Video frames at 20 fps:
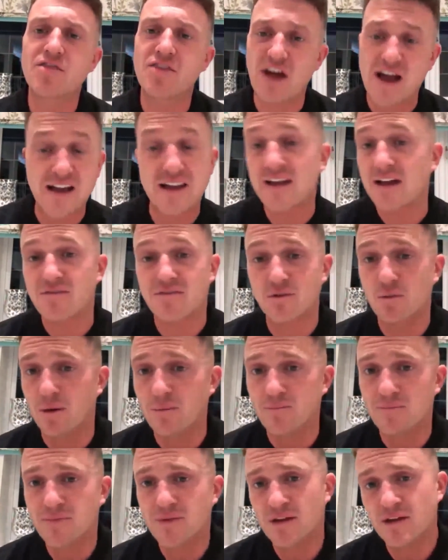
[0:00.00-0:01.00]
to thank
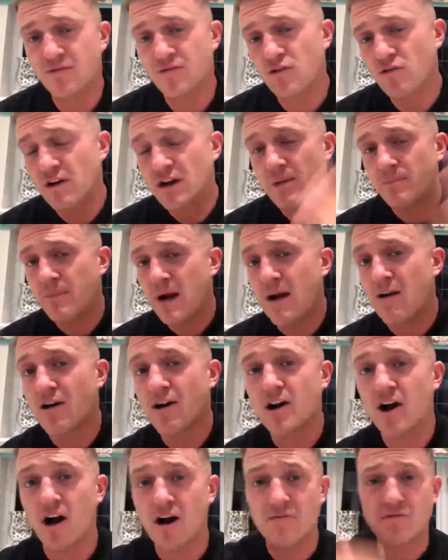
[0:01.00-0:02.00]
everyone. If you're in
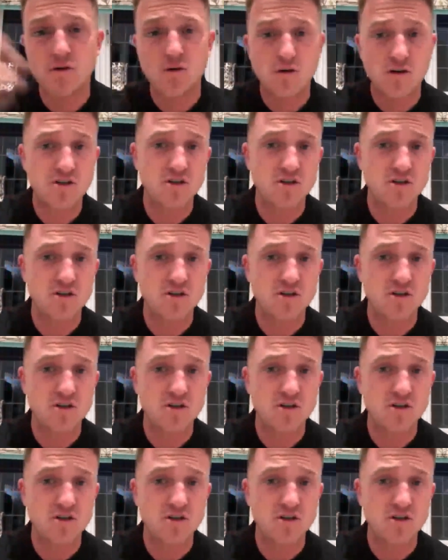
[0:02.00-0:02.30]
America,